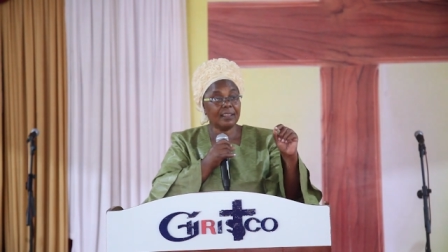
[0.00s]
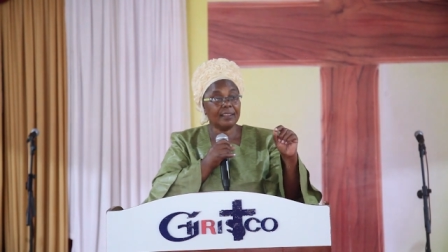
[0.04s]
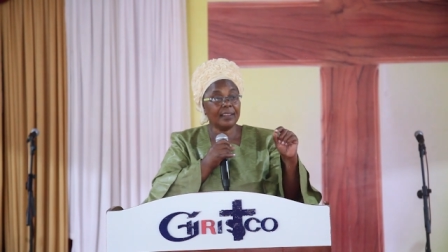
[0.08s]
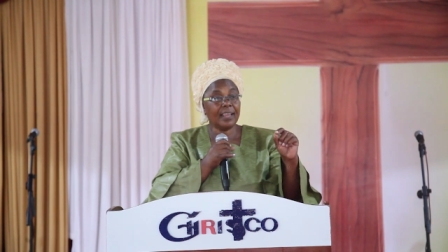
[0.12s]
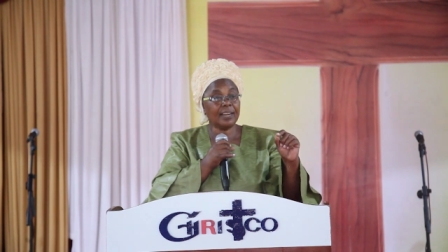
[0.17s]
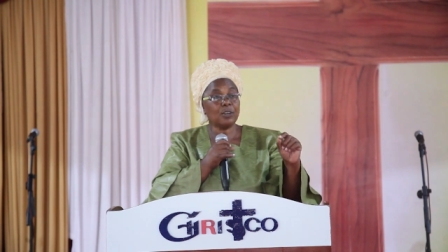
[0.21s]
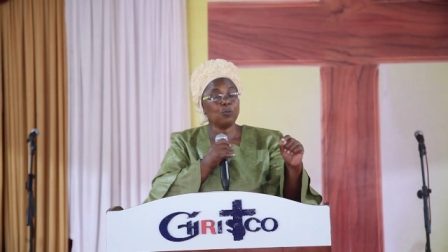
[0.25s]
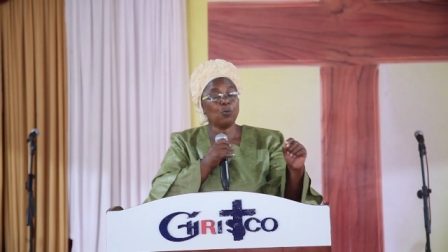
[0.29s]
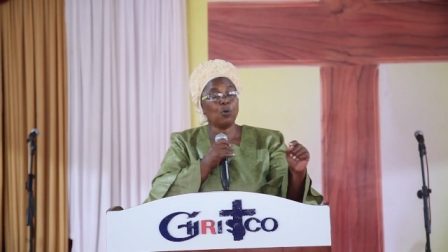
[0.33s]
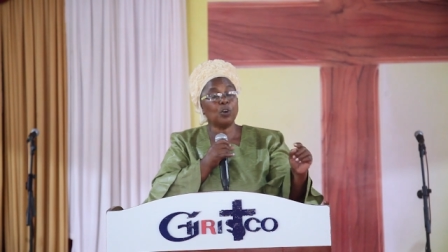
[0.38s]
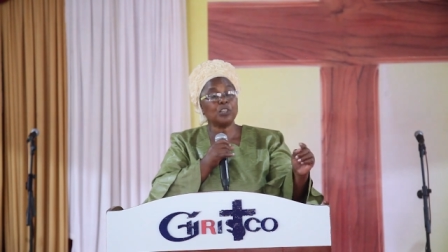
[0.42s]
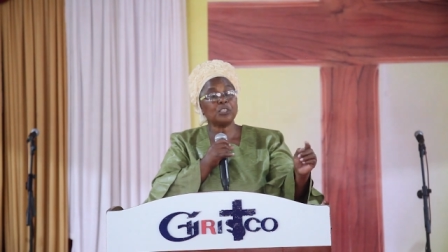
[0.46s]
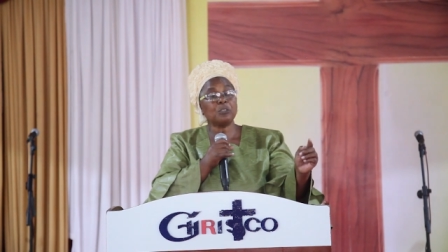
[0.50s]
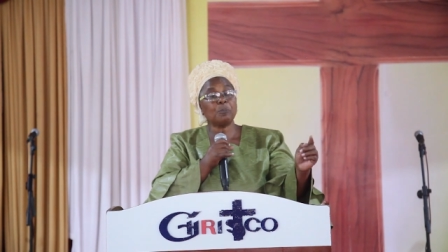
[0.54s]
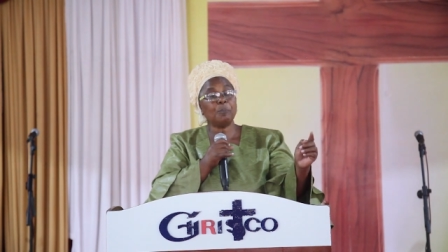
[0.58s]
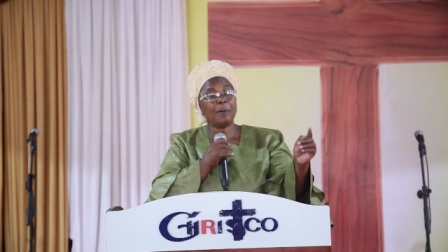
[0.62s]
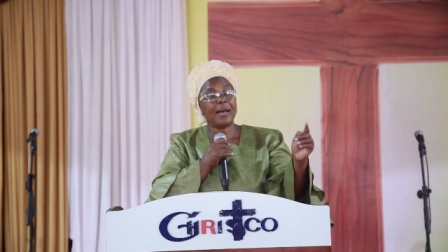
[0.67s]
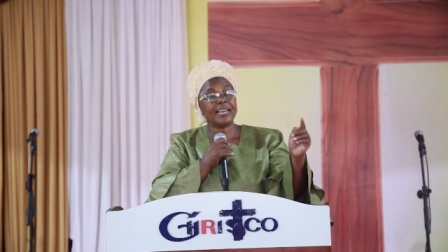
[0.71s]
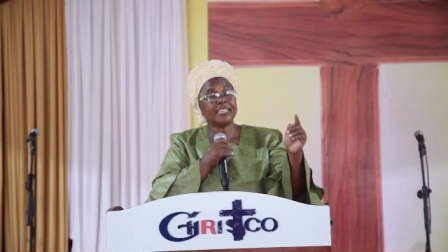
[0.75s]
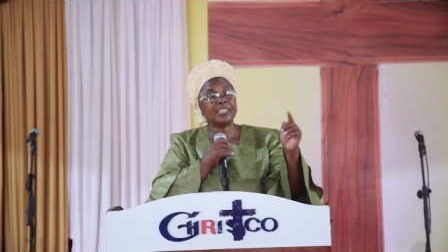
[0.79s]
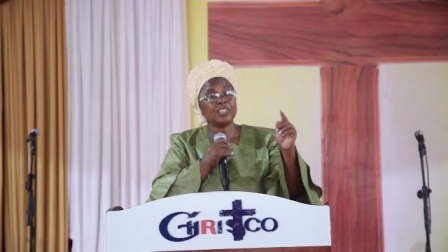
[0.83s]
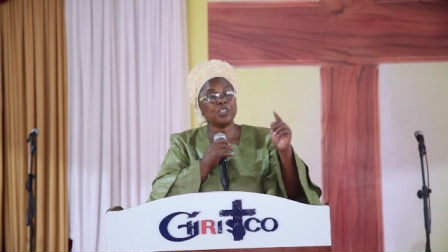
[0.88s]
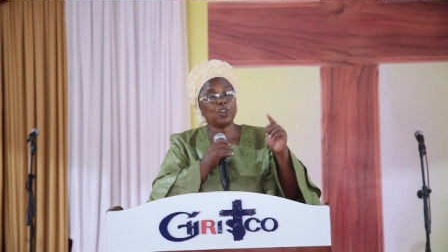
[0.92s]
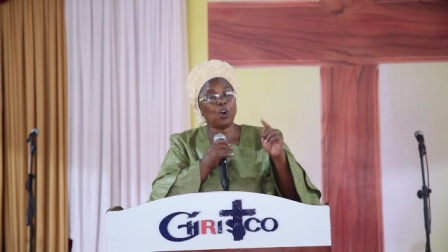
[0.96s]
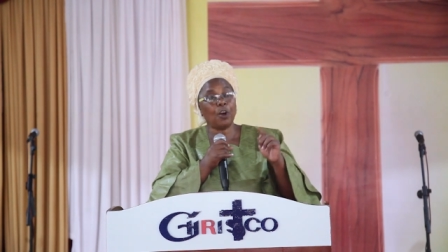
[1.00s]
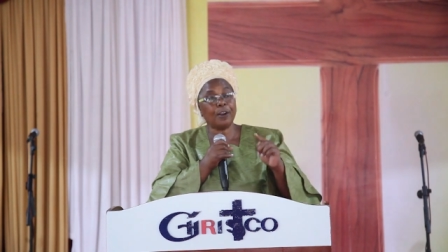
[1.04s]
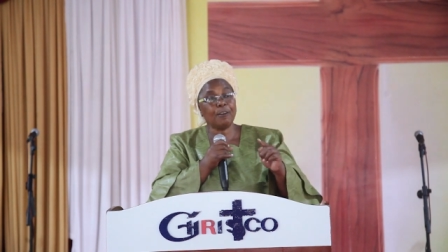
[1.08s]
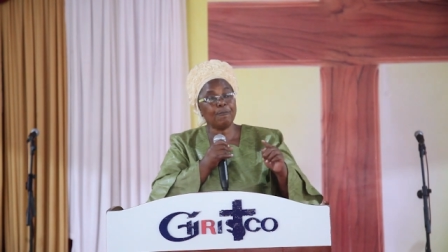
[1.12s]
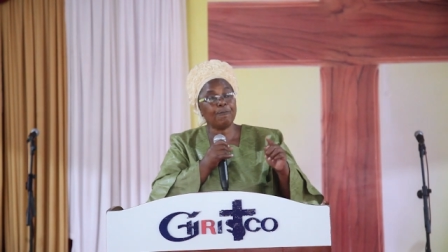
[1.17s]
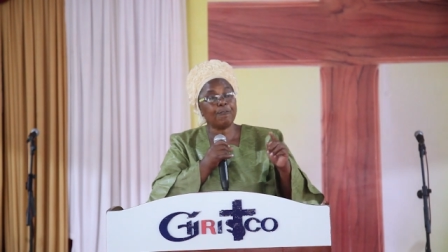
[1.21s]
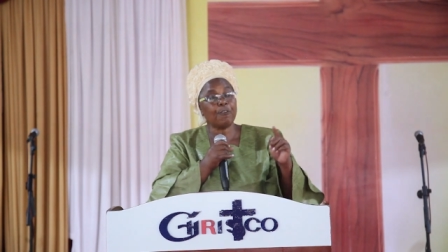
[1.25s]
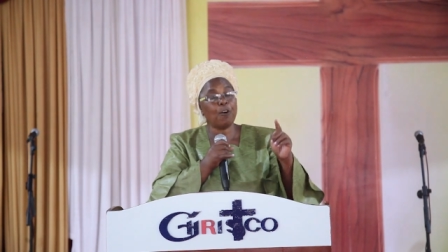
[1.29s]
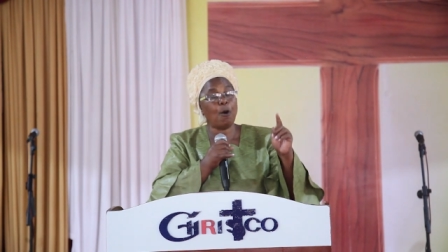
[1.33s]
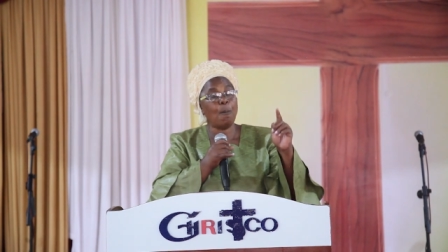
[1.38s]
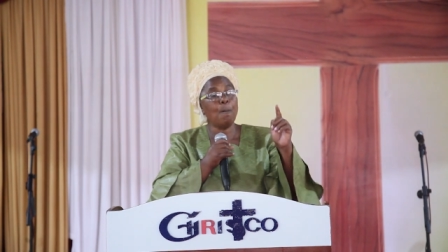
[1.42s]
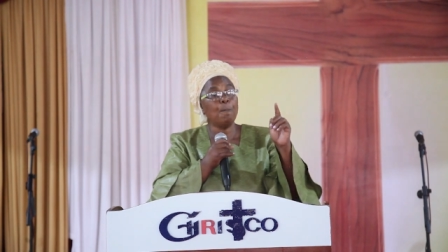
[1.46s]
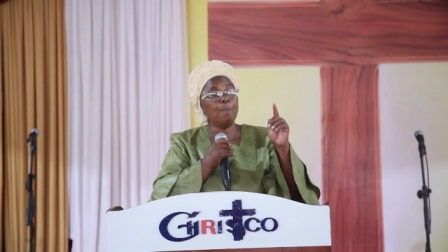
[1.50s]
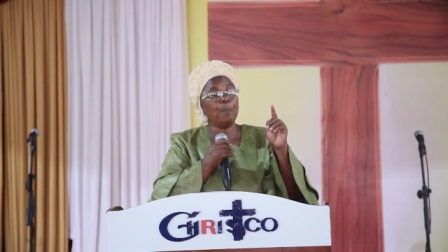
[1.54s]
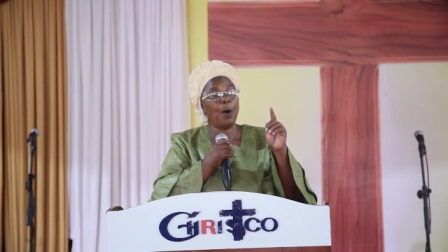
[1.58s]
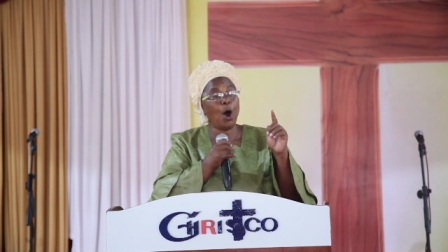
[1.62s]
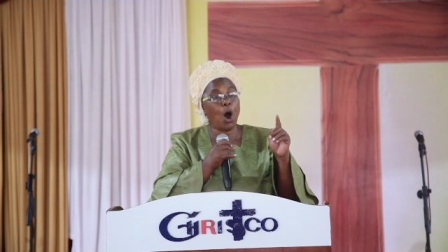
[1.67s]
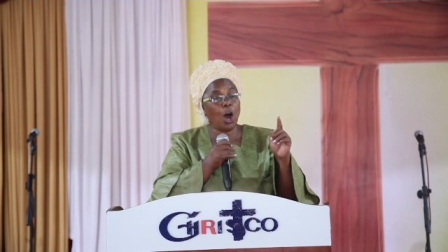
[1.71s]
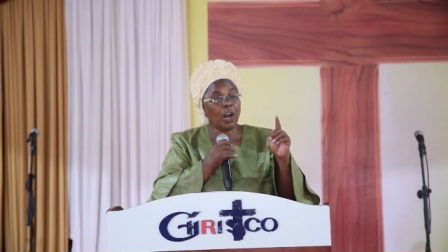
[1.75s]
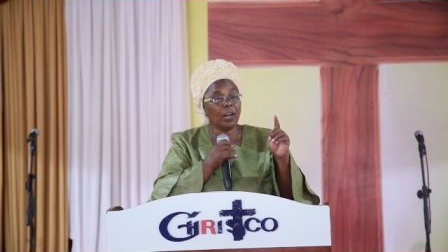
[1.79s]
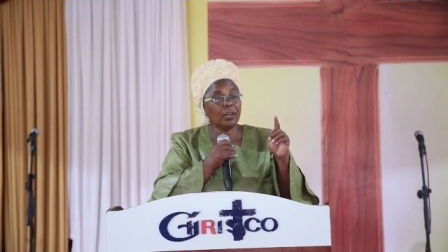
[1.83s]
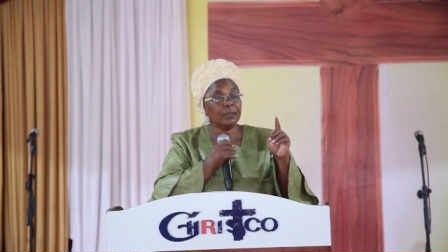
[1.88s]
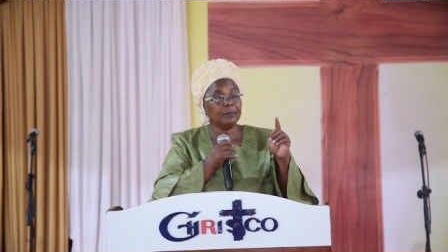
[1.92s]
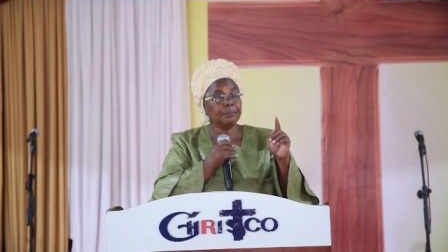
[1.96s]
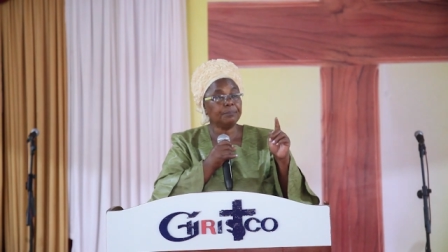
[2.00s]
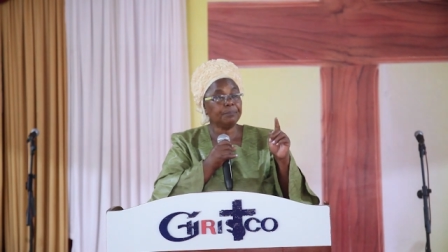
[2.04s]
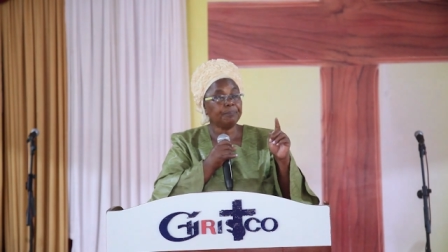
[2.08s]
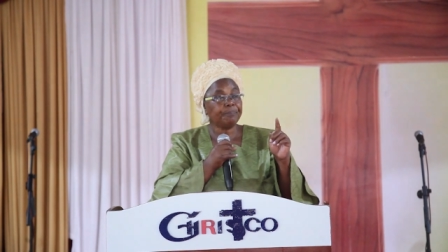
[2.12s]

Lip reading: that was passed on from Paul.